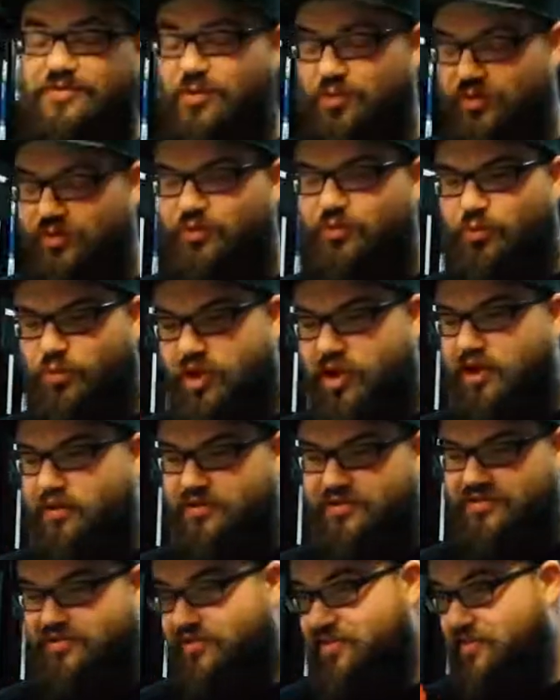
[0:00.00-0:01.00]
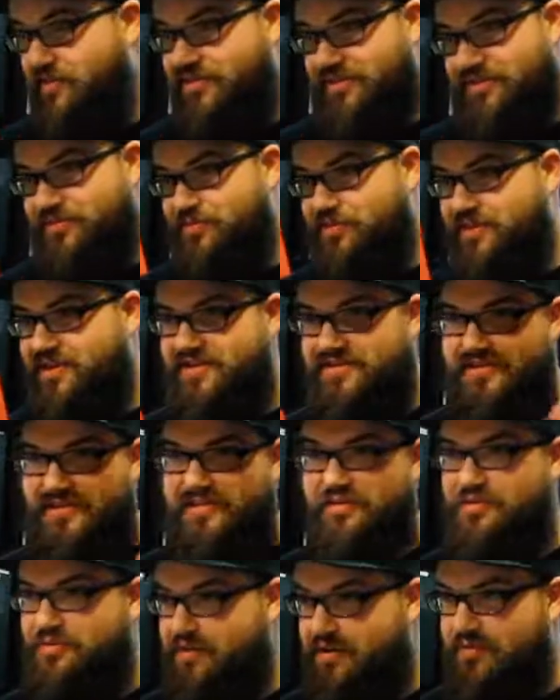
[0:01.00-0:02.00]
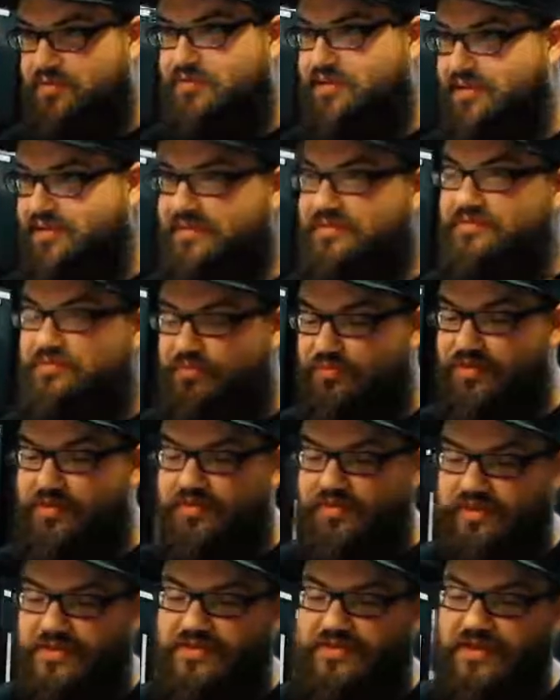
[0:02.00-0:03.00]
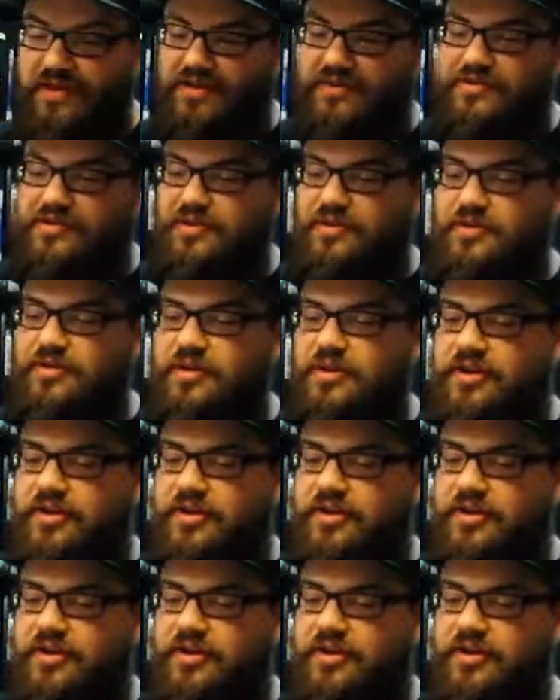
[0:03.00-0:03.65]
this is why I wasn't thinking, because I knew I would do this next turn.